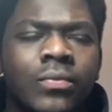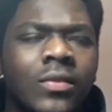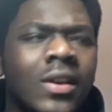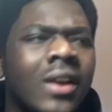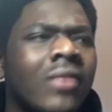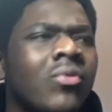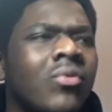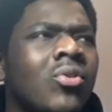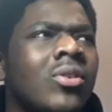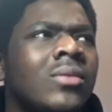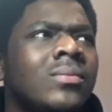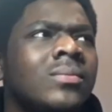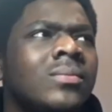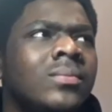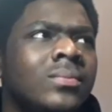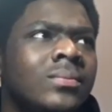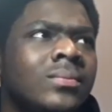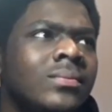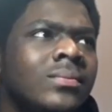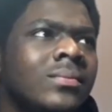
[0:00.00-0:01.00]
Everyone
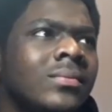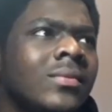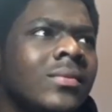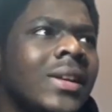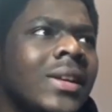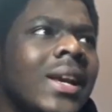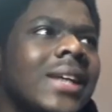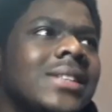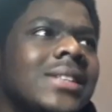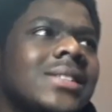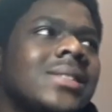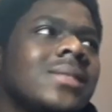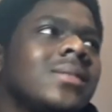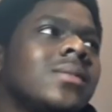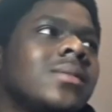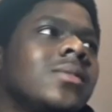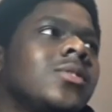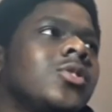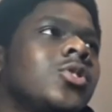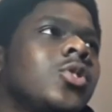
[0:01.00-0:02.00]
gets
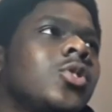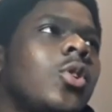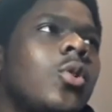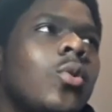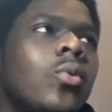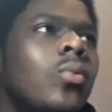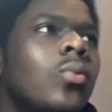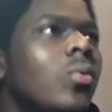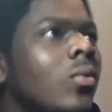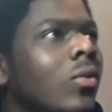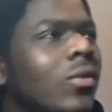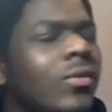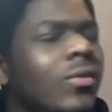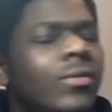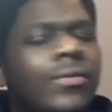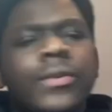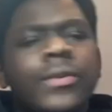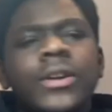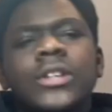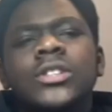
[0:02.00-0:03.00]
so
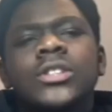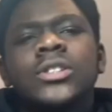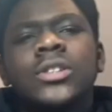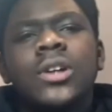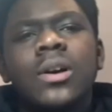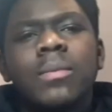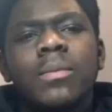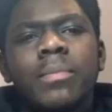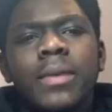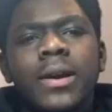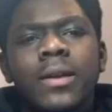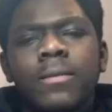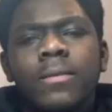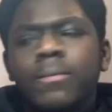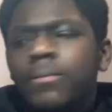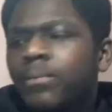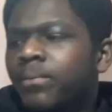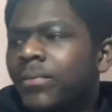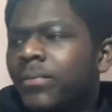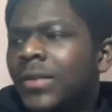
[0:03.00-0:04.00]
fixed up and
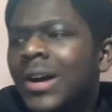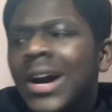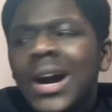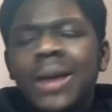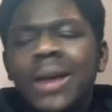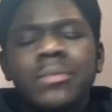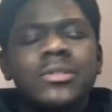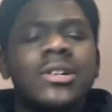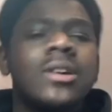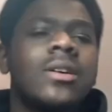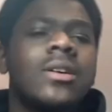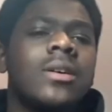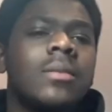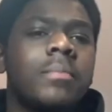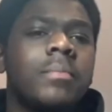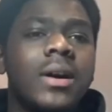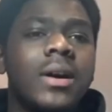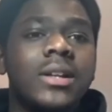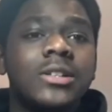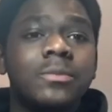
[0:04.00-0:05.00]
hyped up
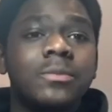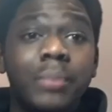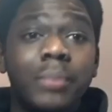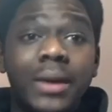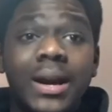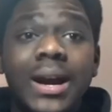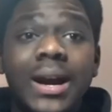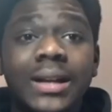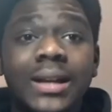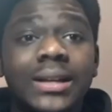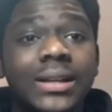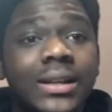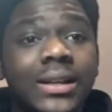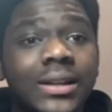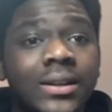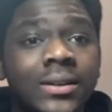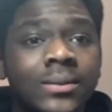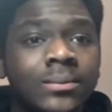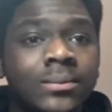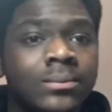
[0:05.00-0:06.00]
about this big idea.